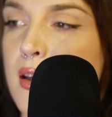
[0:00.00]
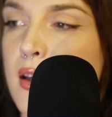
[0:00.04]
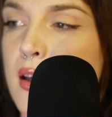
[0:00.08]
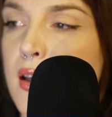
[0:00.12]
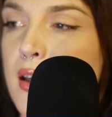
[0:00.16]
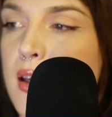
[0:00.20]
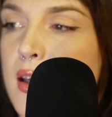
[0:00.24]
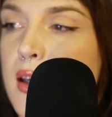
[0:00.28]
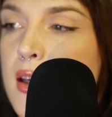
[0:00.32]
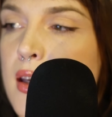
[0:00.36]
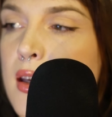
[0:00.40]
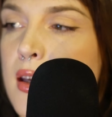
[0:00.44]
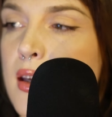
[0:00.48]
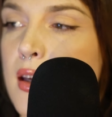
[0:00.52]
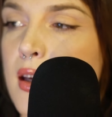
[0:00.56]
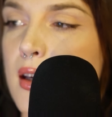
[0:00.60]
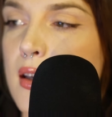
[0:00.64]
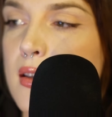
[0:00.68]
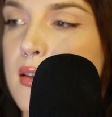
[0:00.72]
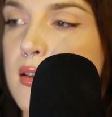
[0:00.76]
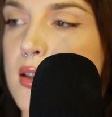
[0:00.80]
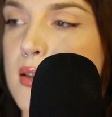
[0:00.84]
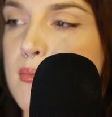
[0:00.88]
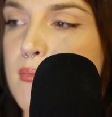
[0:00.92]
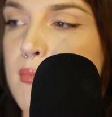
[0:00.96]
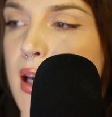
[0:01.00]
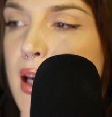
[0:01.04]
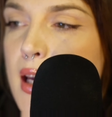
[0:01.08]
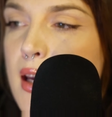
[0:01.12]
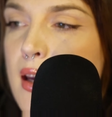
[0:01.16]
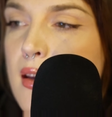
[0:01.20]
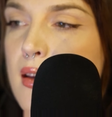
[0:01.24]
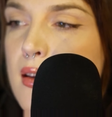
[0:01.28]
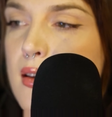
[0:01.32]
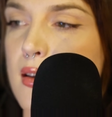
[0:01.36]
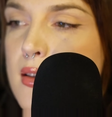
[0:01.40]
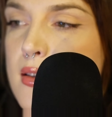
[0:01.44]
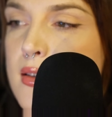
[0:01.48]
he and his
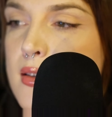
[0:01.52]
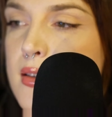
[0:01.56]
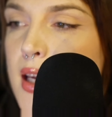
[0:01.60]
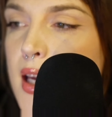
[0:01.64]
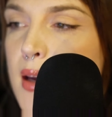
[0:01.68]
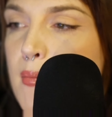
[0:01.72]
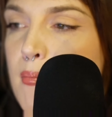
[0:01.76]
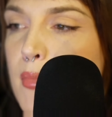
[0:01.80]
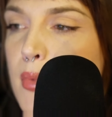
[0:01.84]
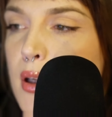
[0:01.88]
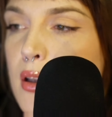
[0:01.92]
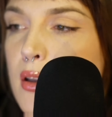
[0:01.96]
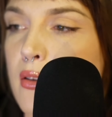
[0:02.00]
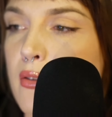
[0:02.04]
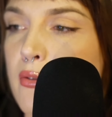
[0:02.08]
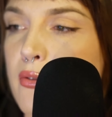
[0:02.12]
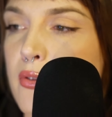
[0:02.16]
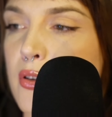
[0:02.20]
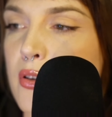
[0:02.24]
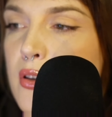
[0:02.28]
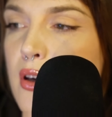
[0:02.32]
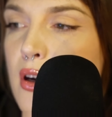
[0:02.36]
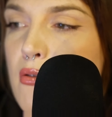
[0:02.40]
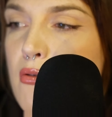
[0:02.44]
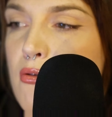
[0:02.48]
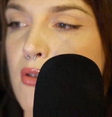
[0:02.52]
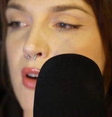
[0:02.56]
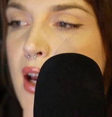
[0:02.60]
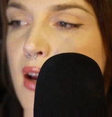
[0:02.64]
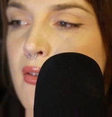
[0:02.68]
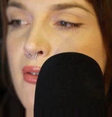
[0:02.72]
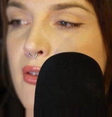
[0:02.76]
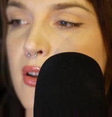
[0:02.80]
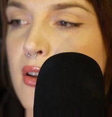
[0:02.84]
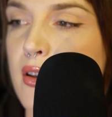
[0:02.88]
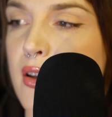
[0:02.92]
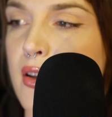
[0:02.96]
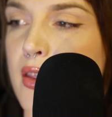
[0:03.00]
men assemble for a
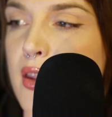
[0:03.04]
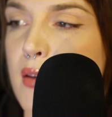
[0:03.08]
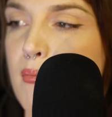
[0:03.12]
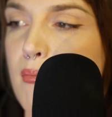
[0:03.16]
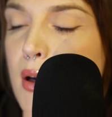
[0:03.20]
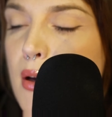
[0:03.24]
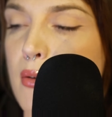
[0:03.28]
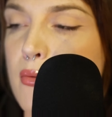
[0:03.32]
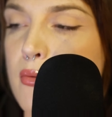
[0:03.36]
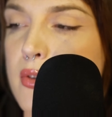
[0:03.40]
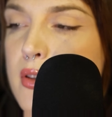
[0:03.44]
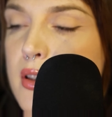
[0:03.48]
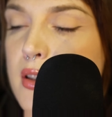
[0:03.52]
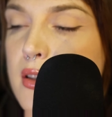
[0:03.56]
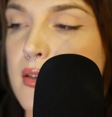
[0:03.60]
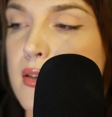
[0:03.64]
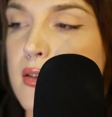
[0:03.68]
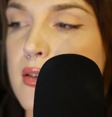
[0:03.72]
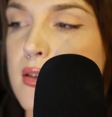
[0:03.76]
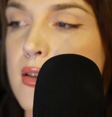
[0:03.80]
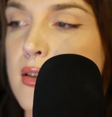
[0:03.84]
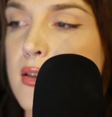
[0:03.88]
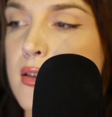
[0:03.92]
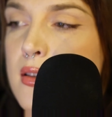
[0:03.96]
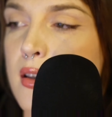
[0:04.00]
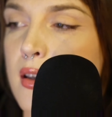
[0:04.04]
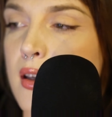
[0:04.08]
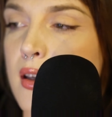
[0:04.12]
revel in the mountains,